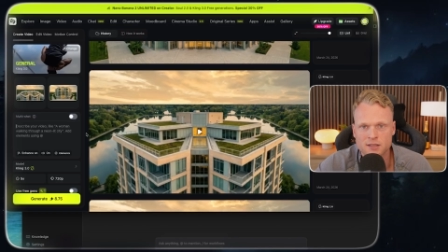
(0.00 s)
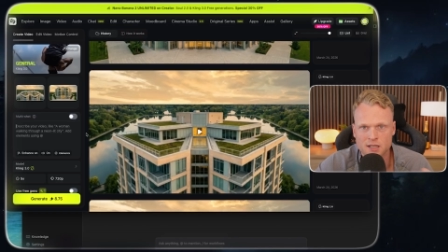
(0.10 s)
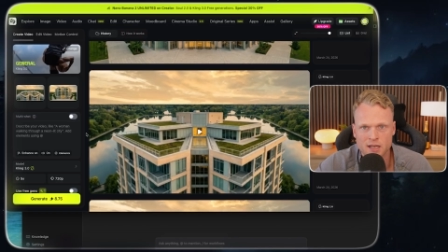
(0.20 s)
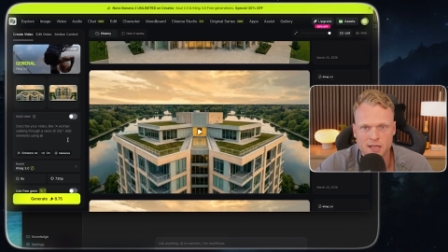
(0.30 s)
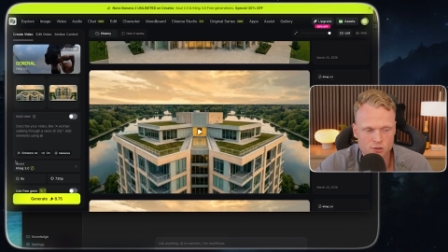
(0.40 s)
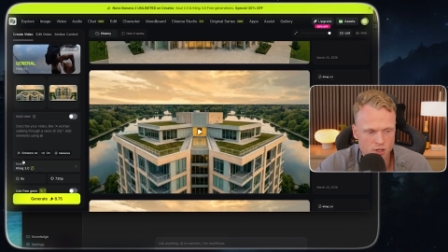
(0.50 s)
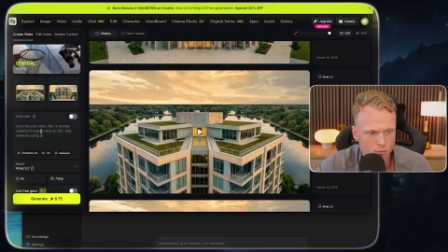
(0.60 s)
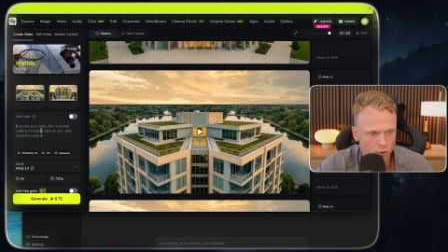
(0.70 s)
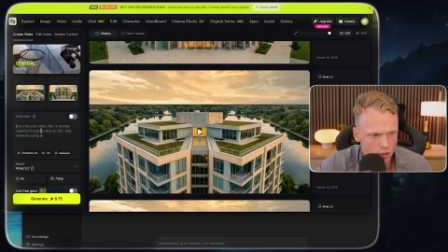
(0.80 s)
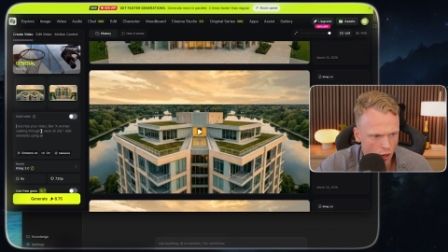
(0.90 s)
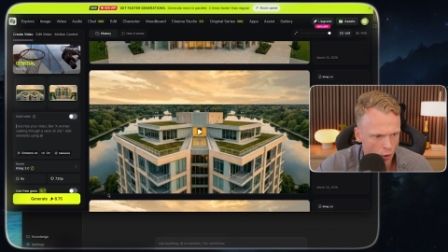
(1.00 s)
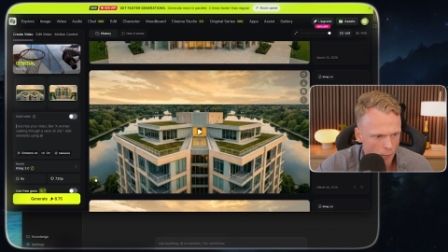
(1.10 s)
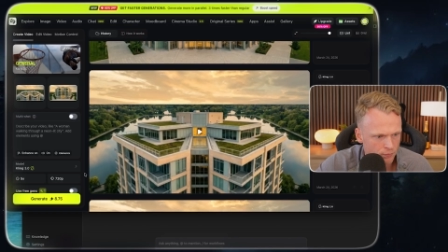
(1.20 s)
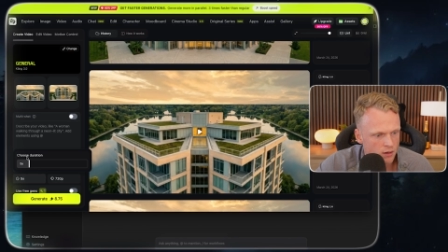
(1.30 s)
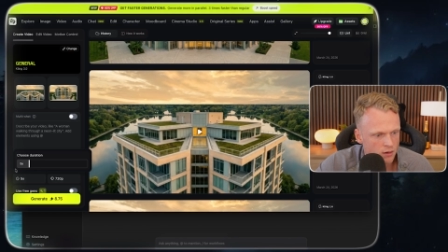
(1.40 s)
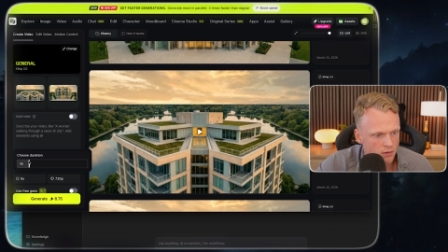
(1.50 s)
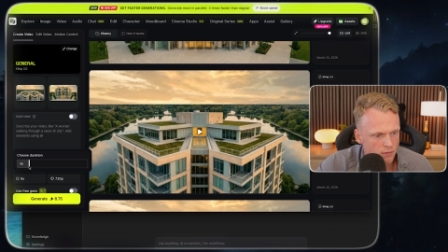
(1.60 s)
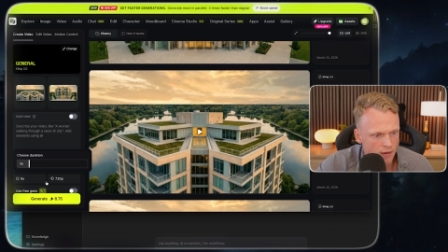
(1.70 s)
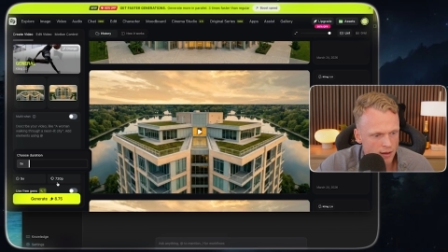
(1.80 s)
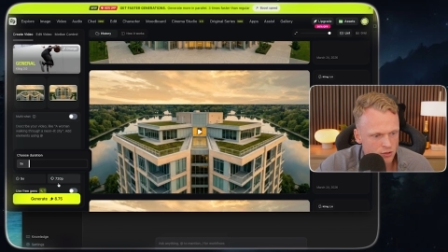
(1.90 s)
at Kling 3.0.
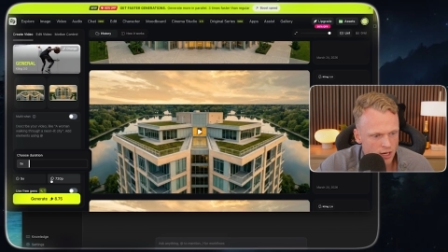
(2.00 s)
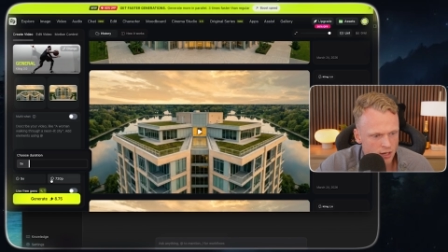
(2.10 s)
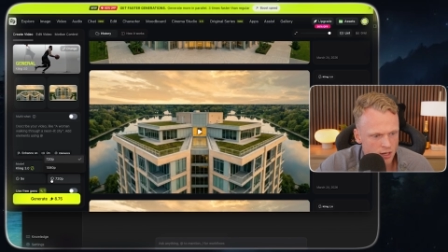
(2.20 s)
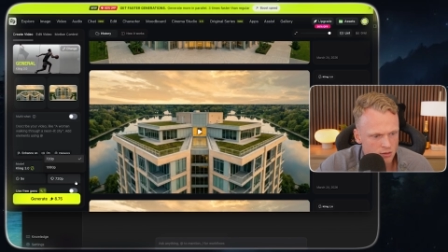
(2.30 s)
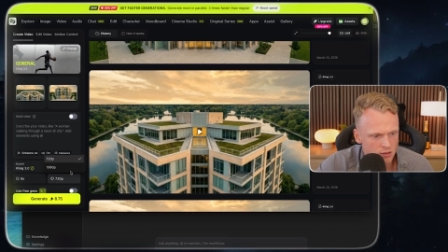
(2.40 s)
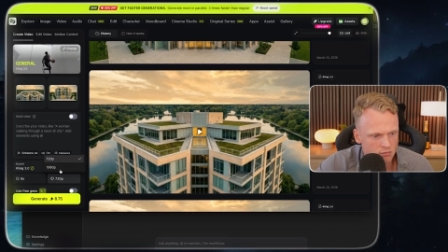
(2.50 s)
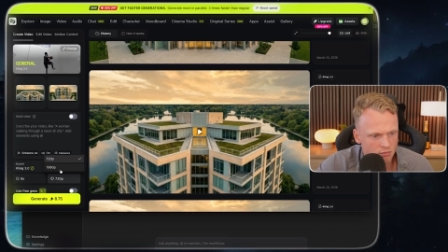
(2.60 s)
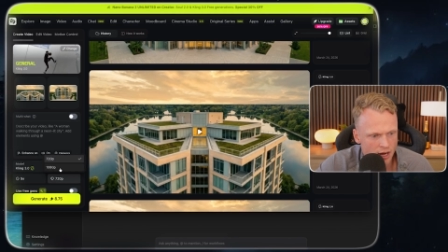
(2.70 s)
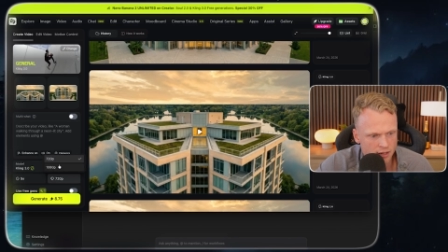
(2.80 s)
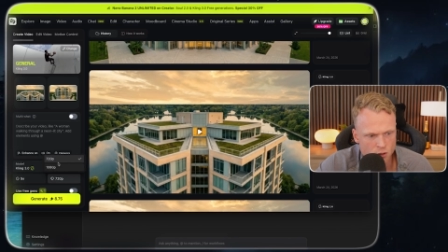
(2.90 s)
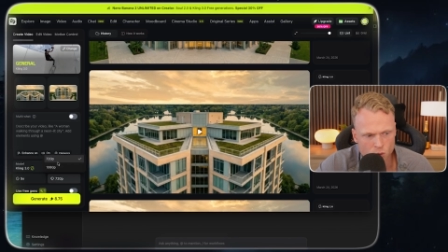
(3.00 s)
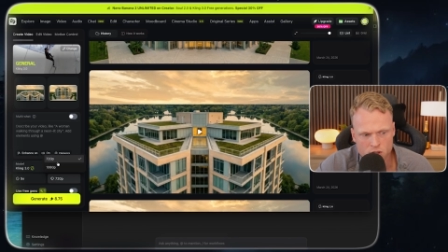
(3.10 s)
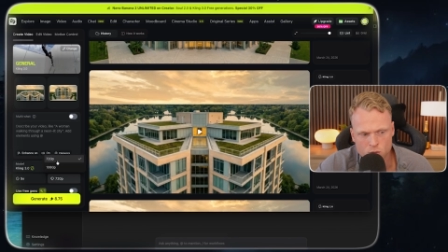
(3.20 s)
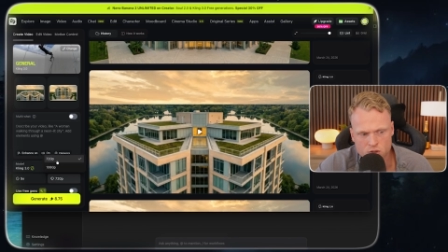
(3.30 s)
5 seconds. You can do